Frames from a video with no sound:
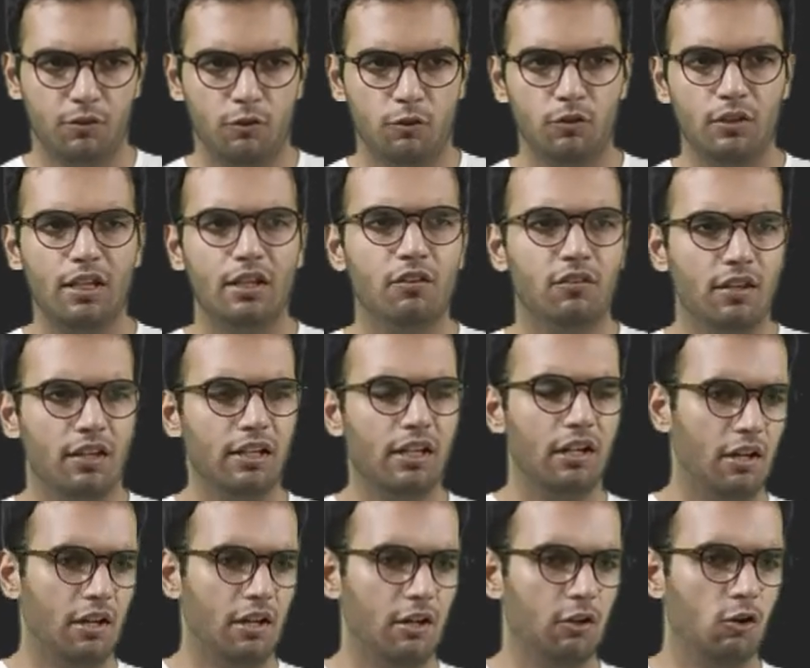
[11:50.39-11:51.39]
So these
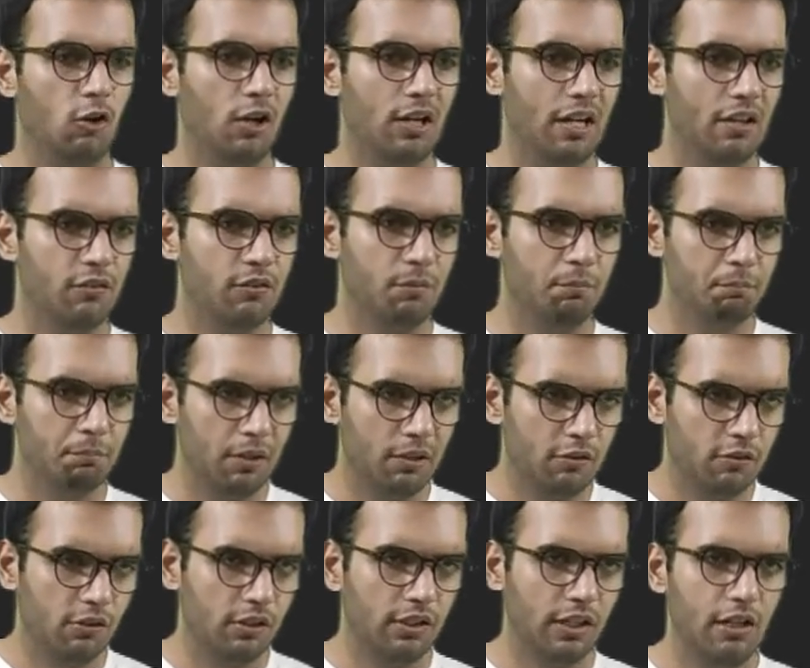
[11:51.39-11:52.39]
circuits are called as
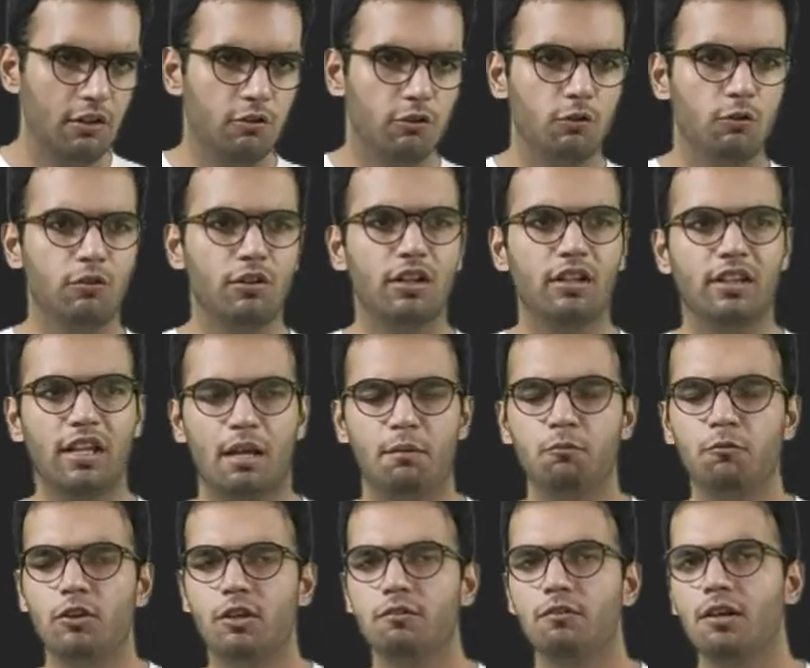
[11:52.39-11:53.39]
simple circuits. Using
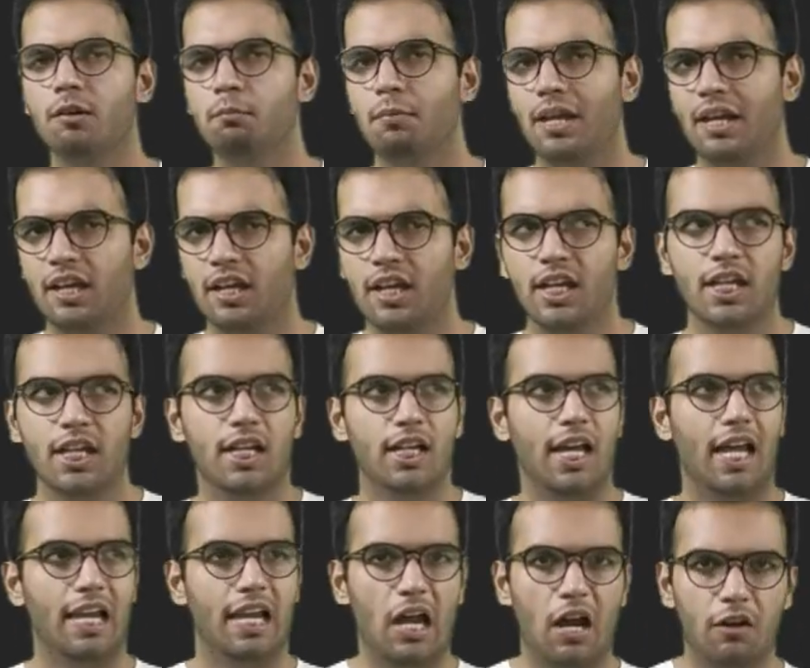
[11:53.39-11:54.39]
them we will make
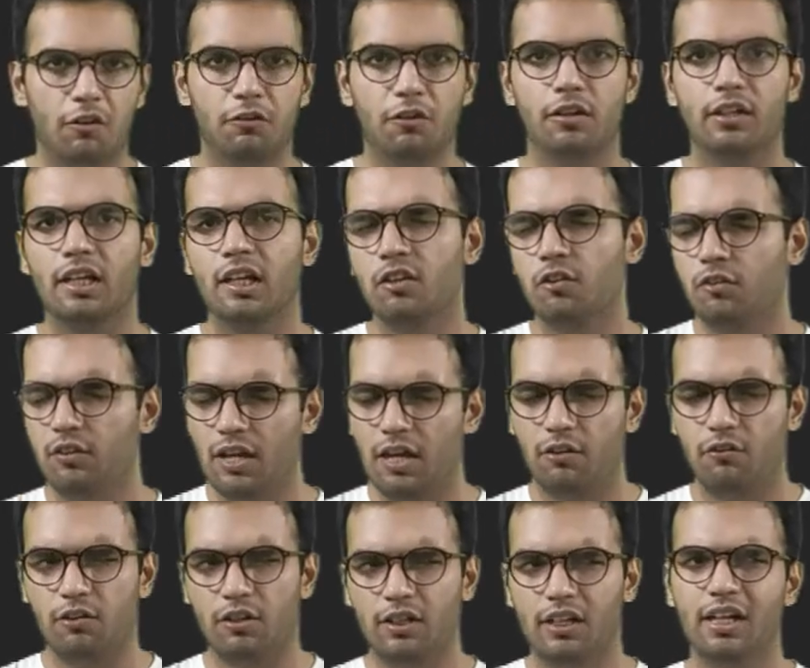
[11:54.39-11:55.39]
L R circuit, C
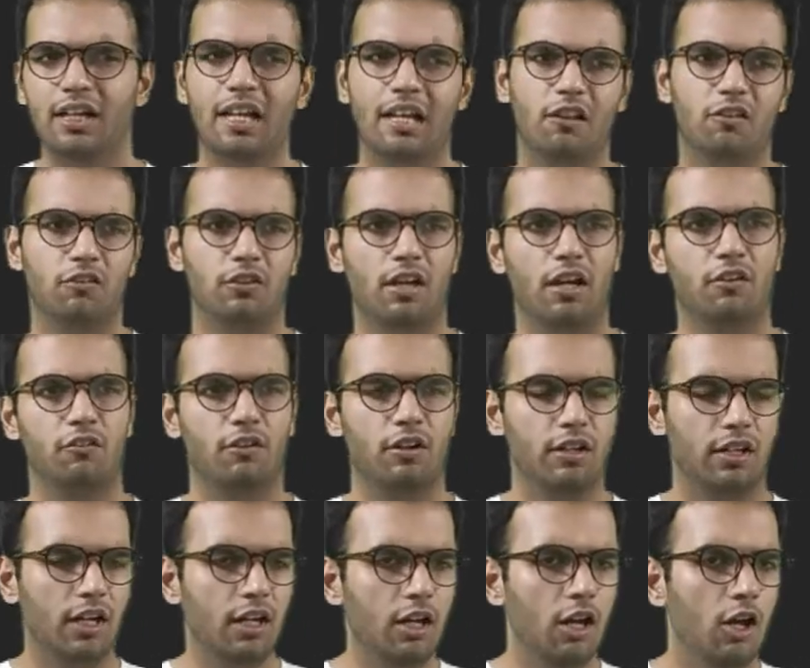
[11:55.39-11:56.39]
R circuit, L C R
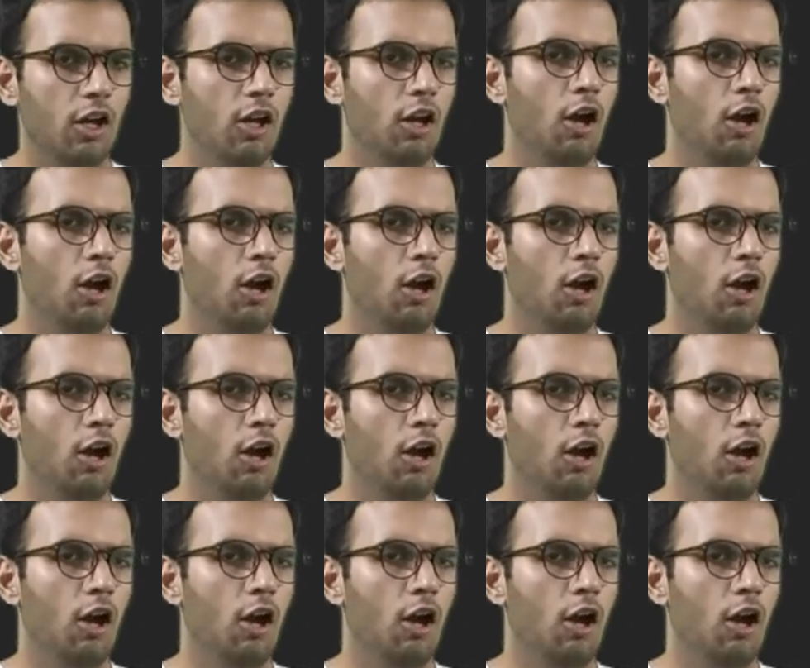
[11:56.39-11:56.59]
circuit.